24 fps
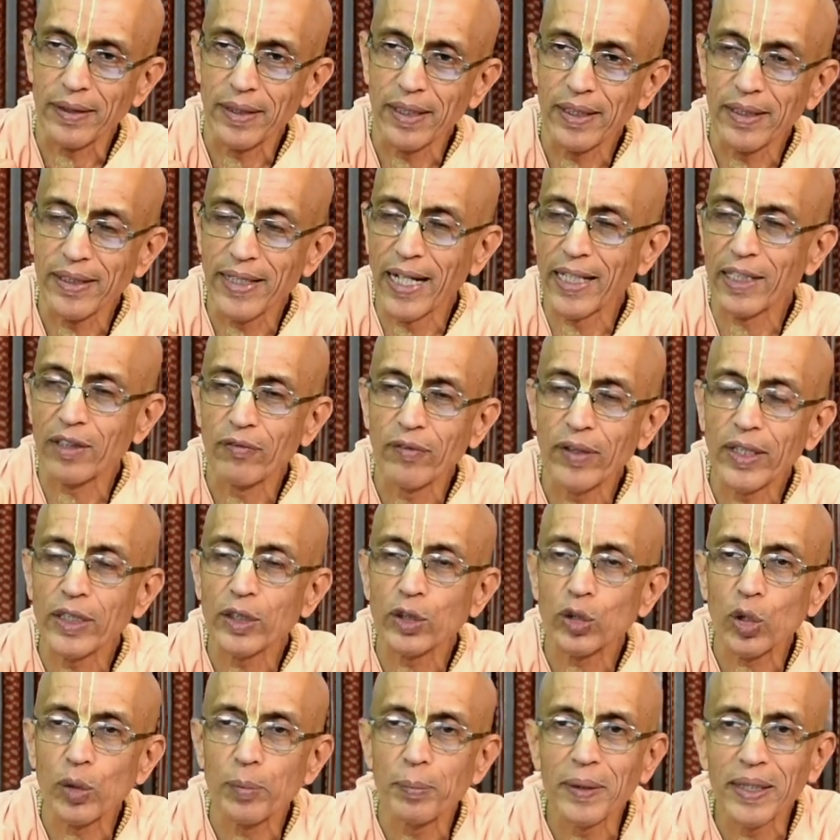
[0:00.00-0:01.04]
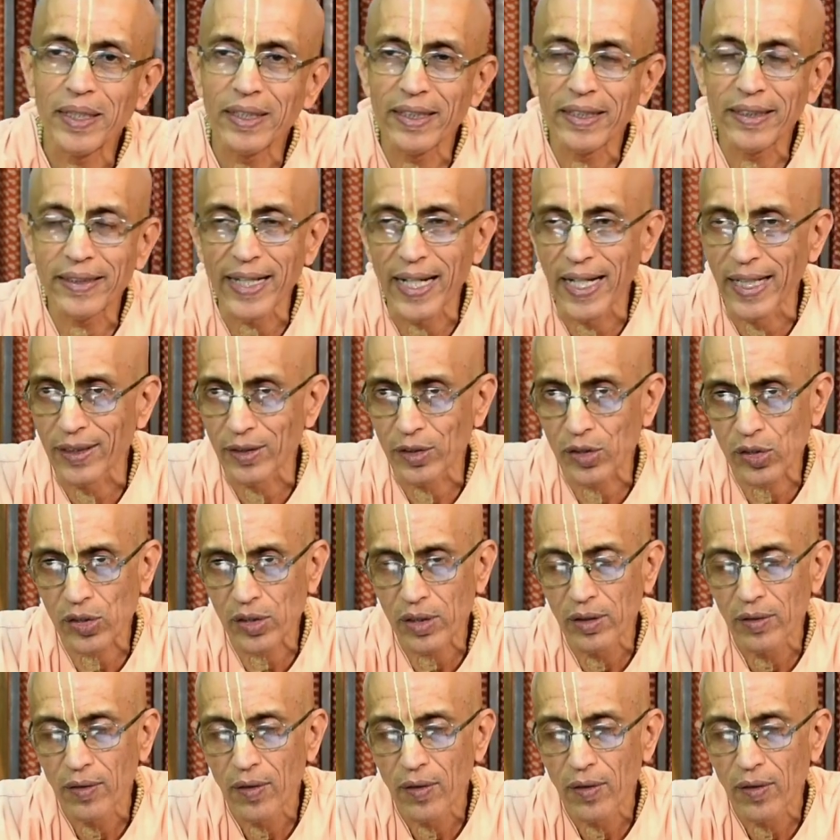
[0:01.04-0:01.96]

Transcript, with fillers: In that way, you should be detached.